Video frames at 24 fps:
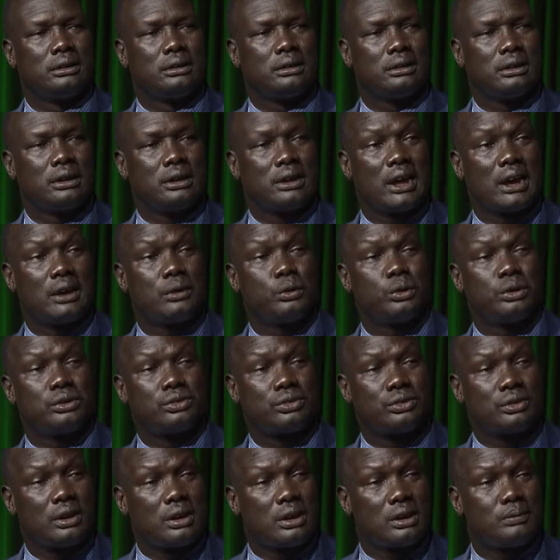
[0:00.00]
And I was
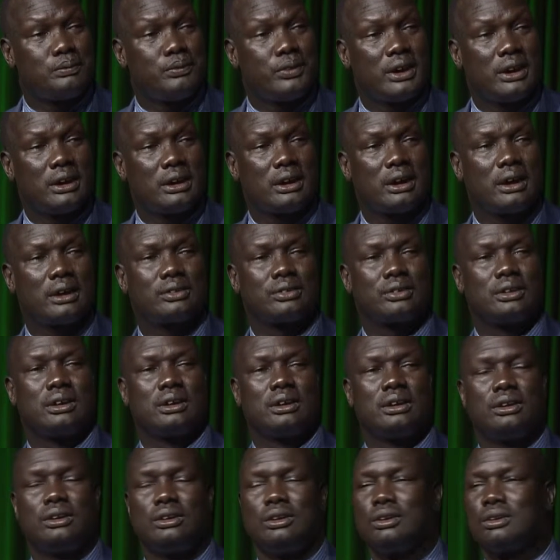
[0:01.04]
served there as
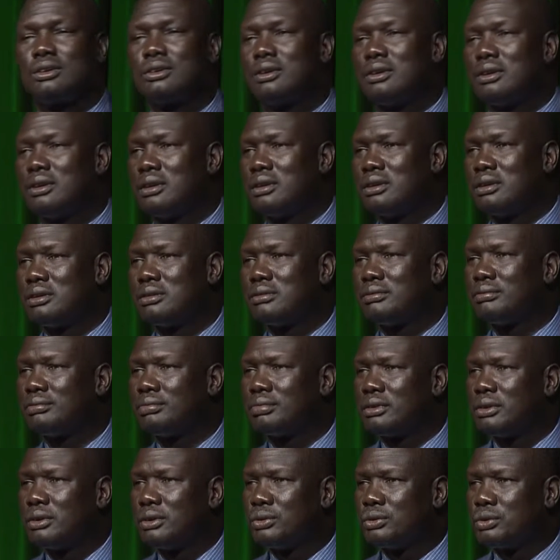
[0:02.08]
a local
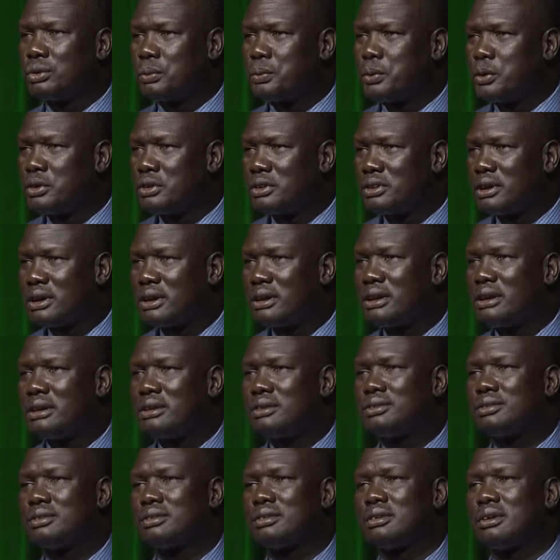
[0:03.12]

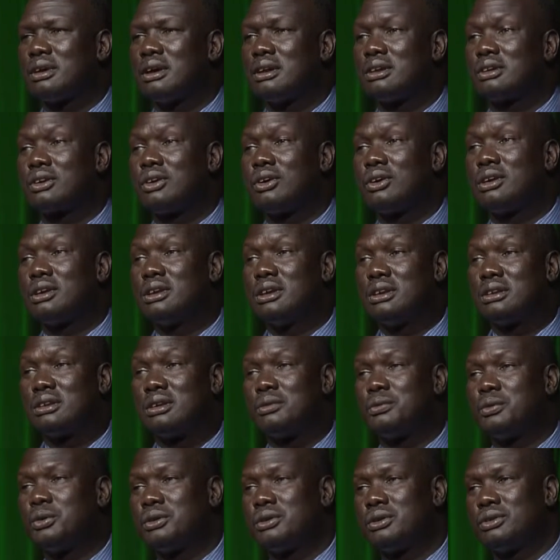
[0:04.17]
superintendent and coordinator
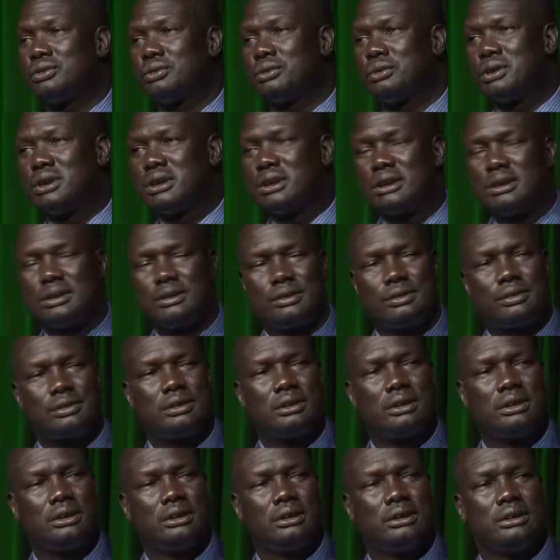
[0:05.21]
for the Sudanese
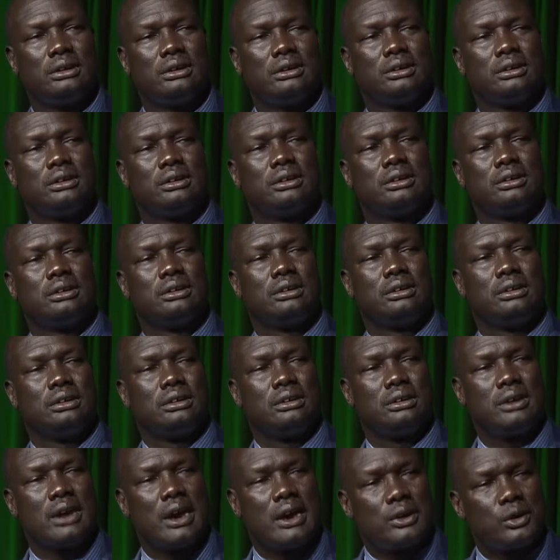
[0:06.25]

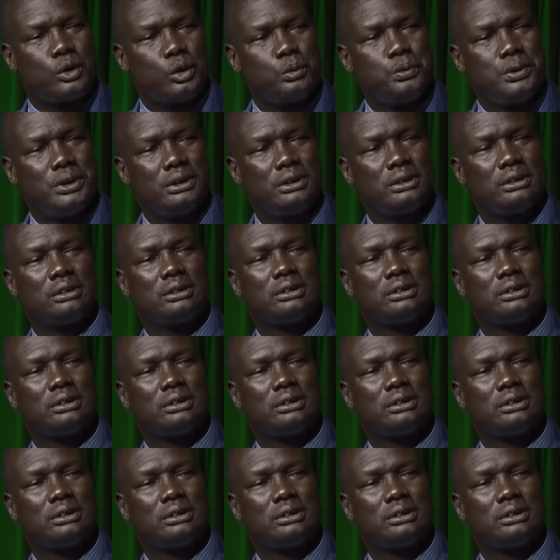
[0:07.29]
in Nairobi.